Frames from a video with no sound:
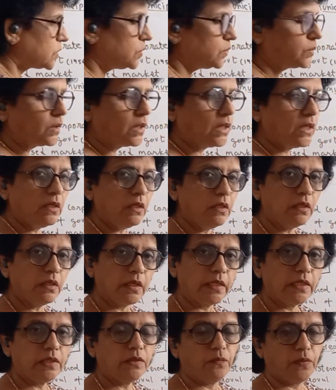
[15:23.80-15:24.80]
to the
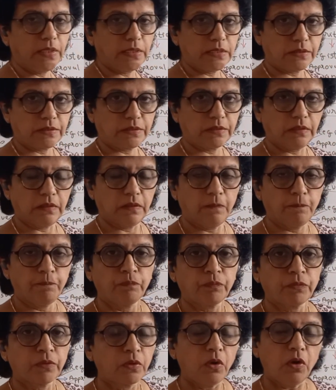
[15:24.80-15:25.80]
investor.
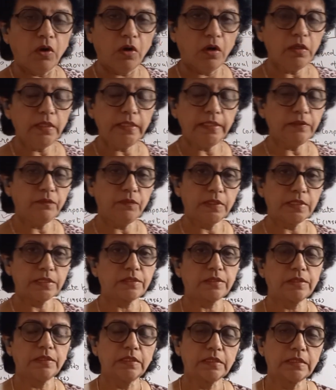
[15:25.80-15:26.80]
All
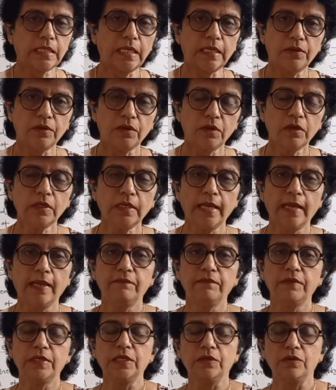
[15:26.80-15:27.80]
investors are not
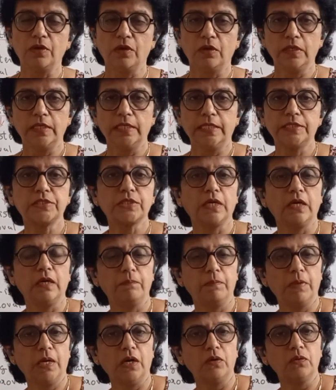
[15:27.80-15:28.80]
having knowledge
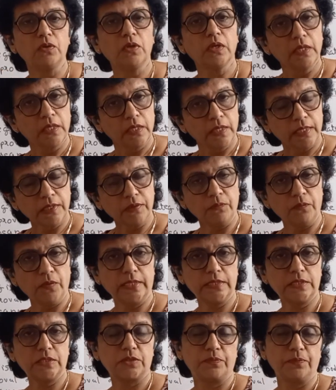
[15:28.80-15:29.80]
about
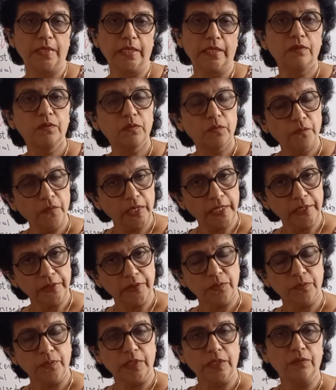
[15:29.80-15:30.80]
investment, where
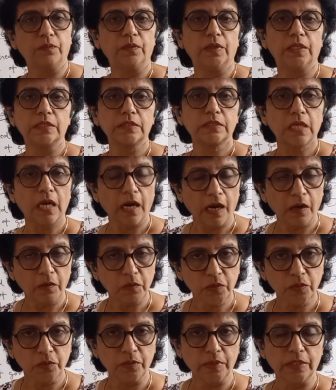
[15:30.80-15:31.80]
to invest,
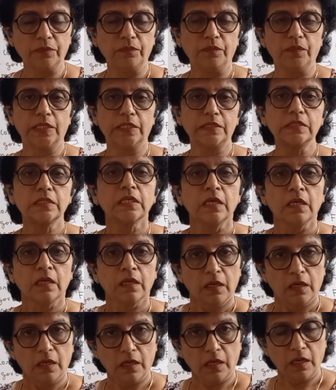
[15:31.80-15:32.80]
how to invest,
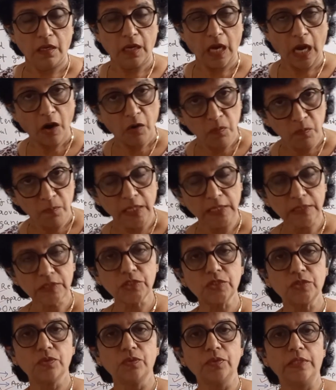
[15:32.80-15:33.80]
how
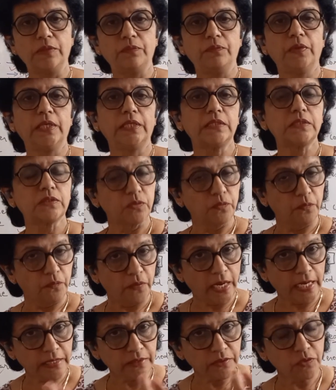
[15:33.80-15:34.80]
much to invest,
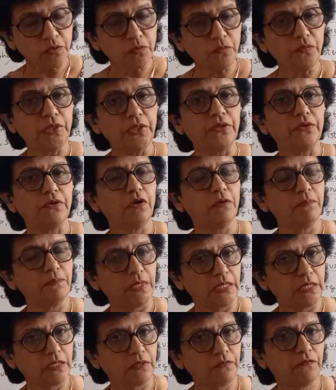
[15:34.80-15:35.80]
when to withdraw
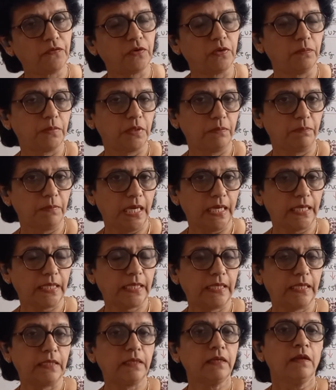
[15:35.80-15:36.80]
money from the
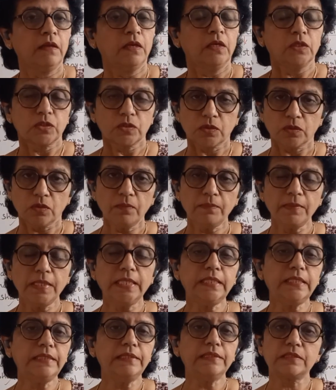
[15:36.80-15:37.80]
market. So
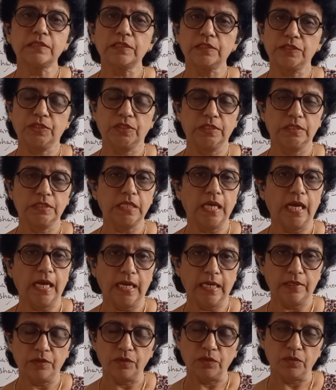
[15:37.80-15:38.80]
many decisions
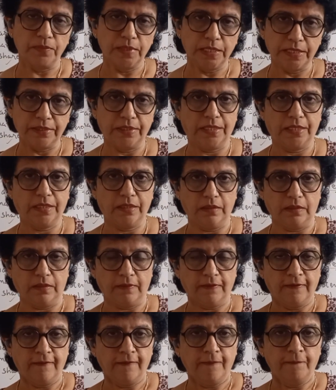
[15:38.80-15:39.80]
are to be taken.
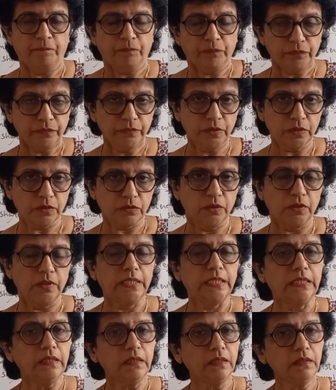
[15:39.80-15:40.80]
So
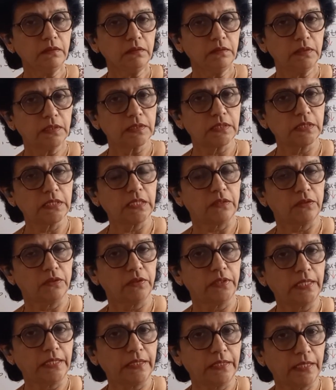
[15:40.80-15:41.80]
here the
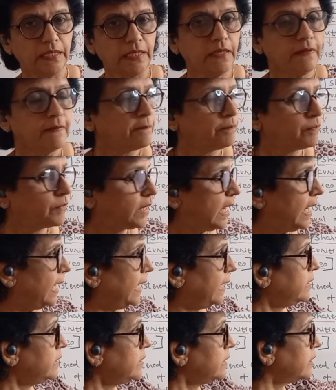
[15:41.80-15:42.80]
security
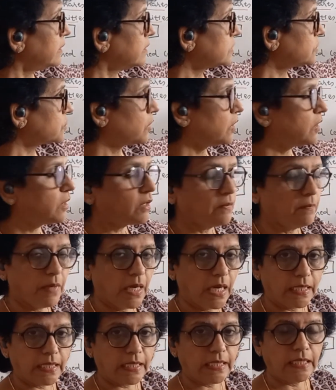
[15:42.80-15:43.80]
and the stock
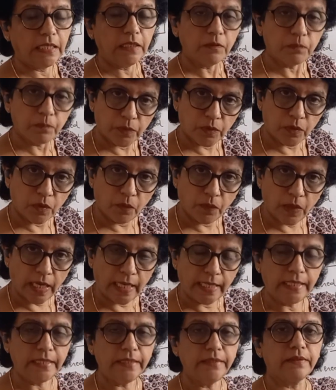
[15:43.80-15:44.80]
market
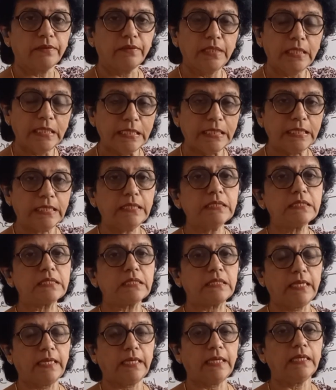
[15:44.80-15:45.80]
provide release
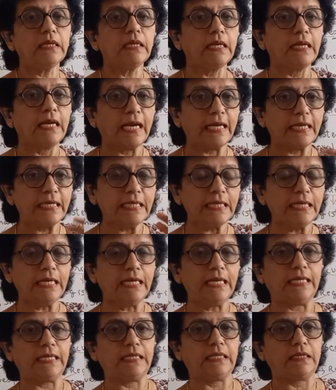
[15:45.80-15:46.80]
their
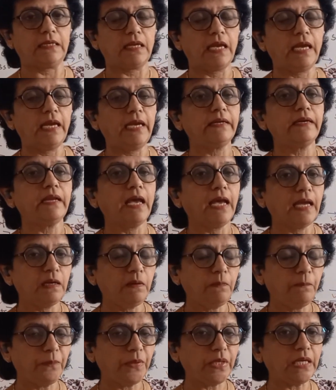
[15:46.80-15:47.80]
guideline and
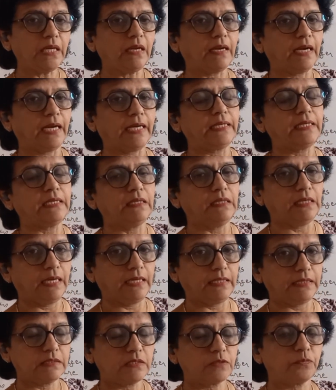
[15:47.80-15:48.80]
helping
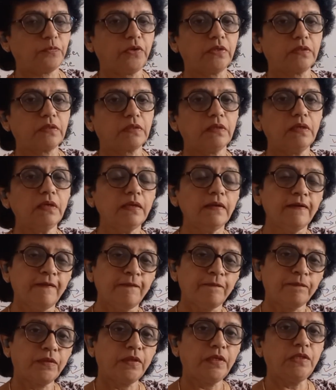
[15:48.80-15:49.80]
guidelines for the
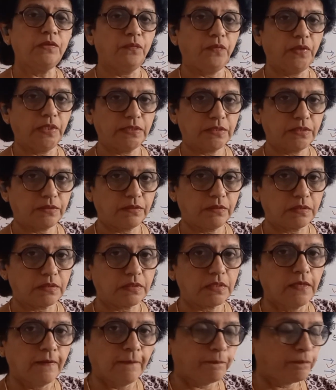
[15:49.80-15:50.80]

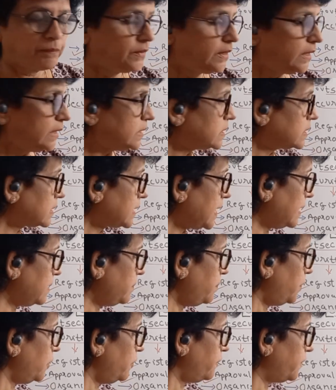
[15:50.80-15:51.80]
investors. This
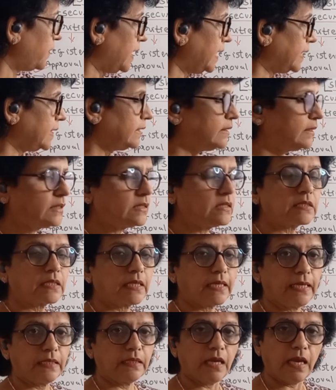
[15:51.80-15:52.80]
type of guidance
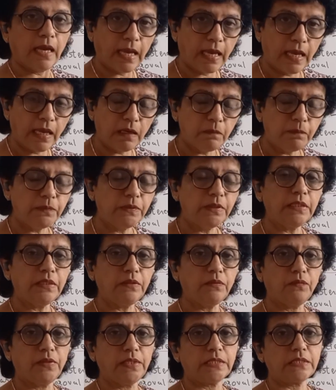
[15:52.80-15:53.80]
can help the
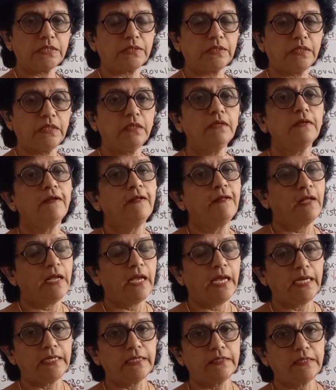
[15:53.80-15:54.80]
investor
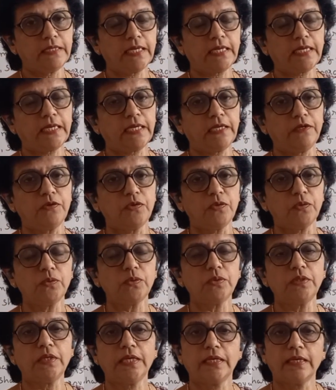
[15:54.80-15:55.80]
and they can do
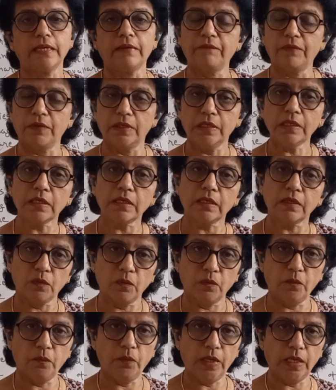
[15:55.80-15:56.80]
their work
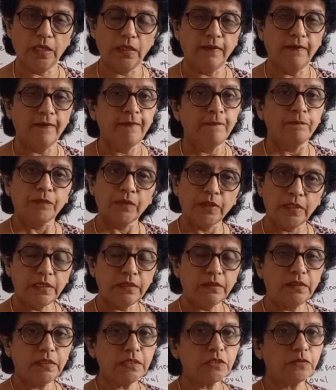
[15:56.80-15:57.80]
well.
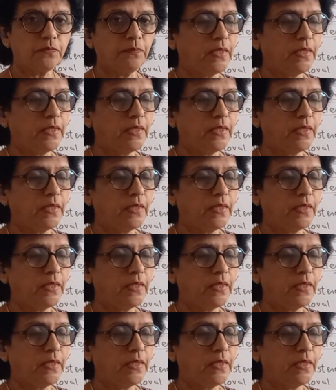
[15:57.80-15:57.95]
In this